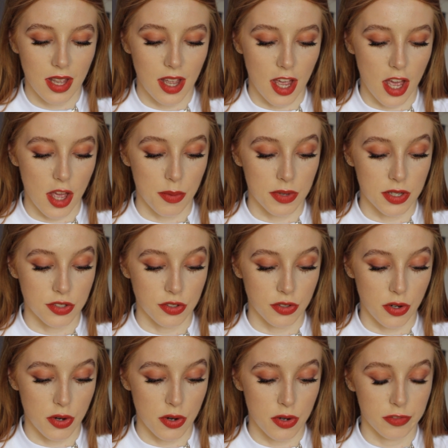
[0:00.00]
and
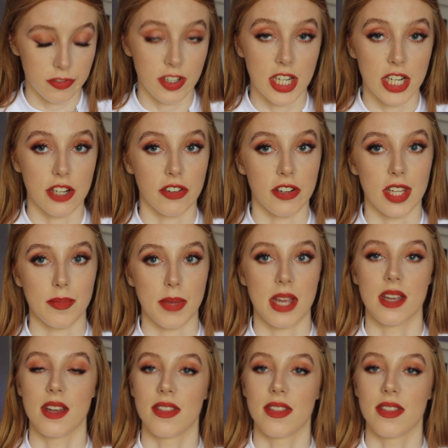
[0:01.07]
draw really creamy,